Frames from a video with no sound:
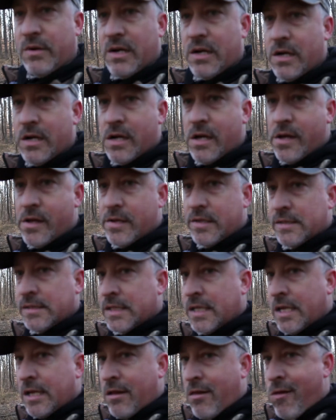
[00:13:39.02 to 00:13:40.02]
well,
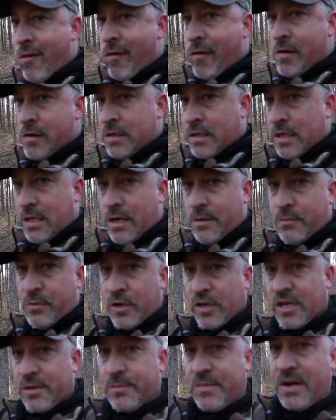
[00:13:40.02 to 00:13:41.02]
I'm
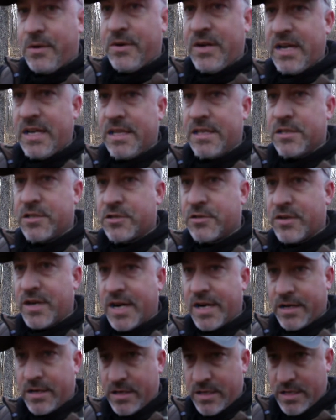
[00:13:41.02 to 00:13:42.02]
working my way to this
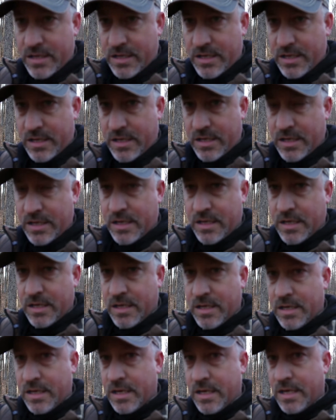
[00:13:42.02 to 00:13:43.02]
trail,
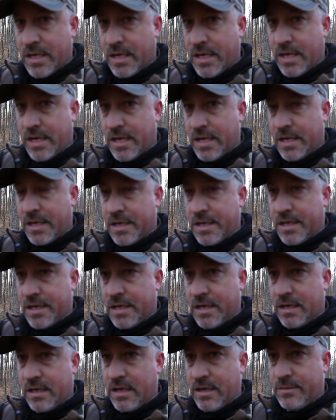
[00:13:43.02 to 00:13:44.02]
and
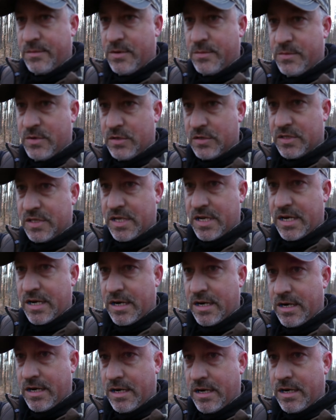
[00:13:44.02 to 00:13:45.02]
I'm almost
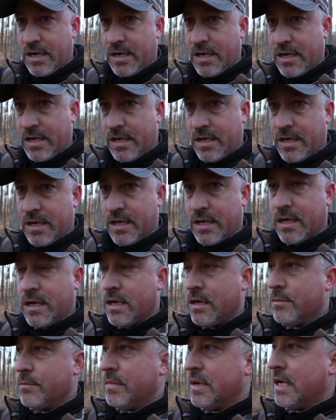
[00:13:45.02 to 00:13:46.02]
there,
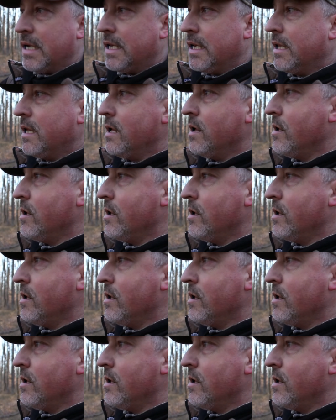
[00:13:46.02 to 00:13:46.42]
but